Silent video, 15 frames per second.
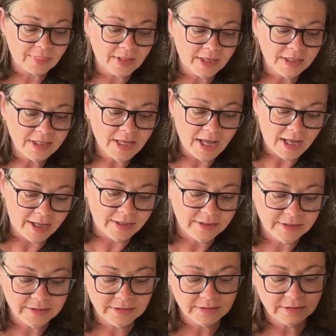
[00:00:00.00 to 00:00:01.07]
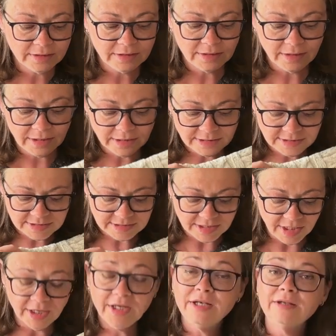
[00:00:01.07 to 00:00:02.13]
yeah, it's
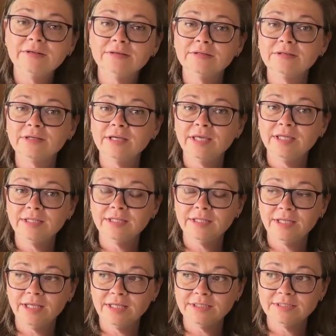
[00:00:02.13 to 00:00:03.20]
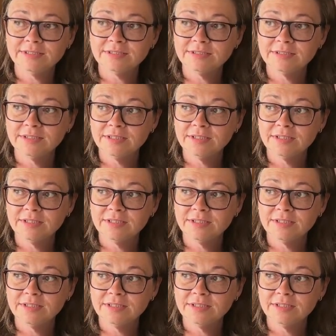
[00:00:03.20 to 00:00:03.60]
done. It needs